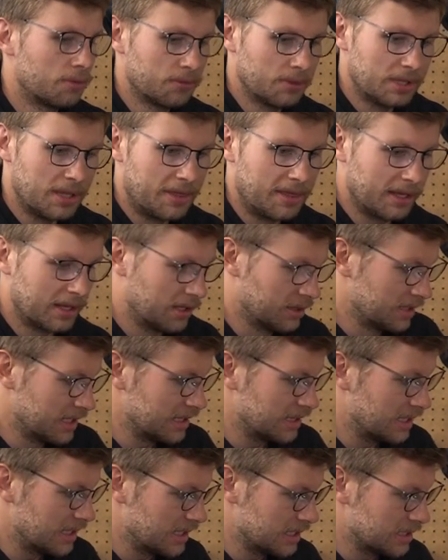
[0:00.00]
really think I'll
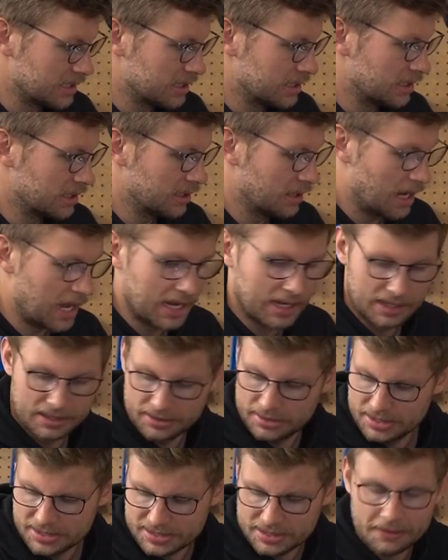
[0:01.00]
need these, and
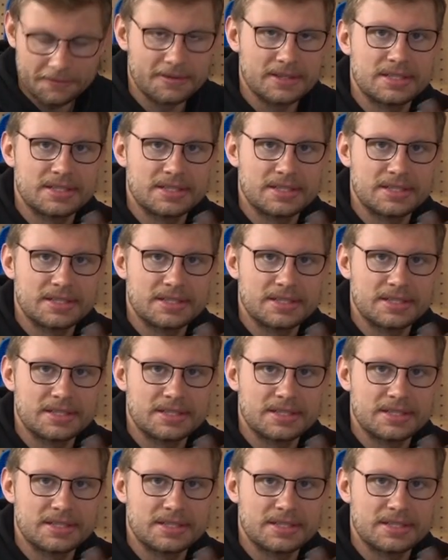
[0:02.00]
this stuff